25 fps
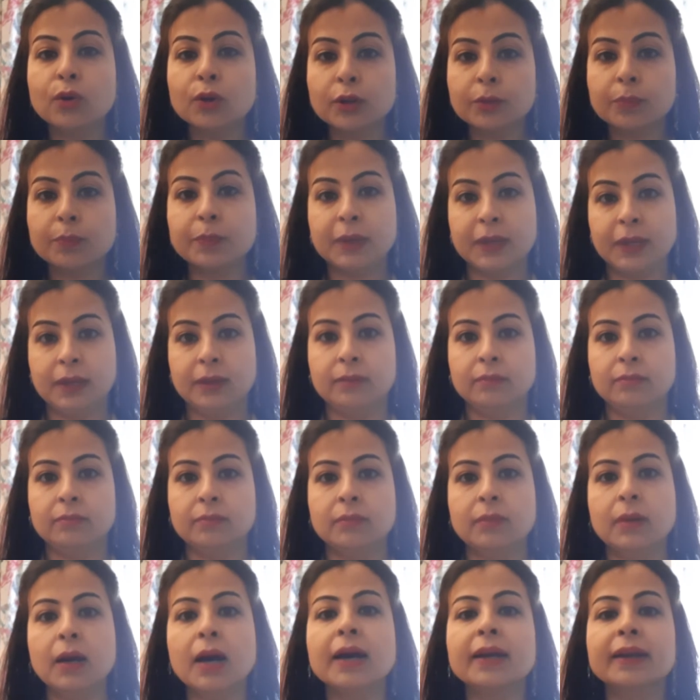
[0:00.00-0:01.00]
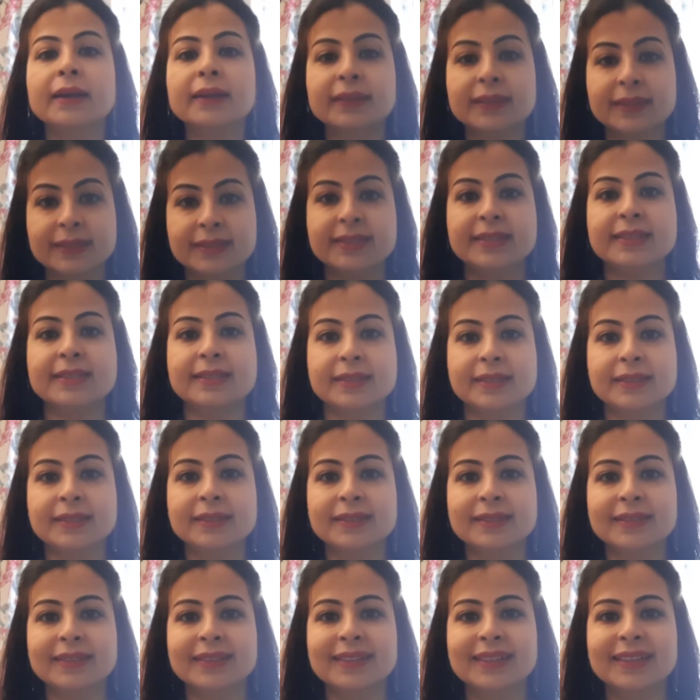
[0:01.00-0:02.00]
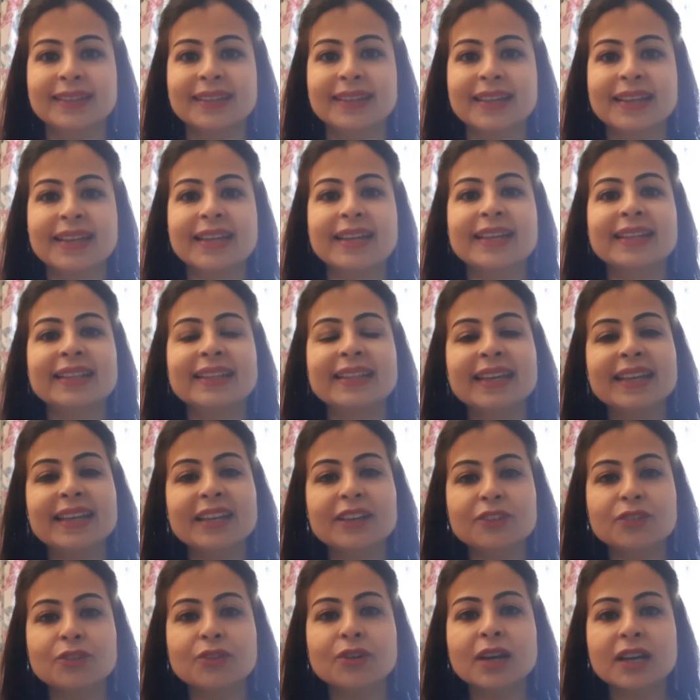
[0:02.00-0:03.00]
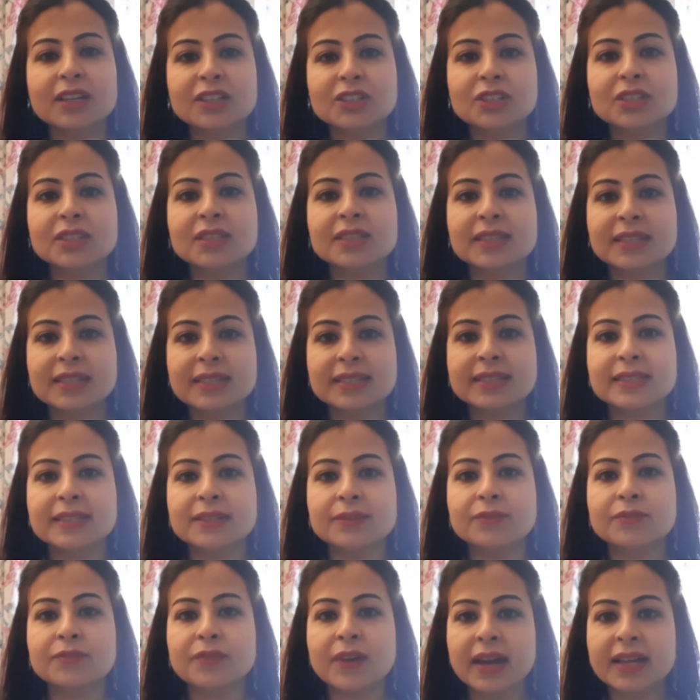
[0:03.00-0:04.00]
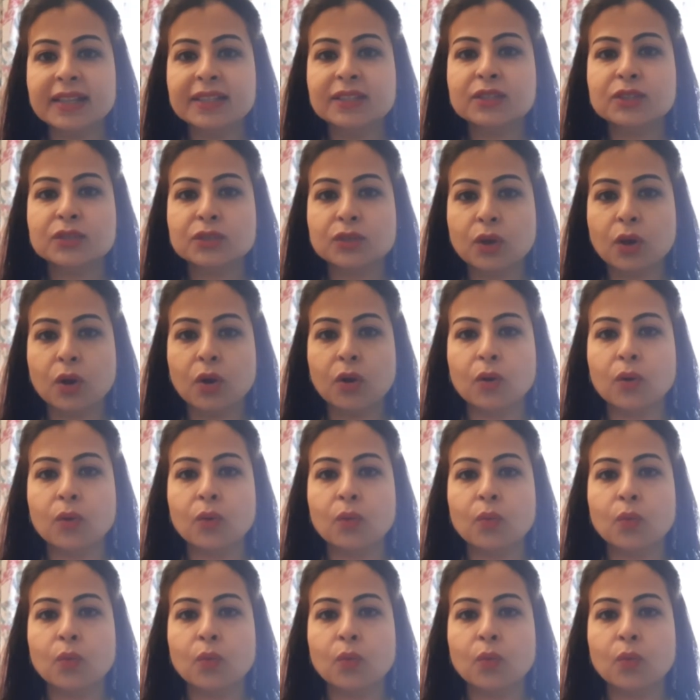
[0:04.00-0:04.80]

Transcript: could be another season. The introduction season fans saw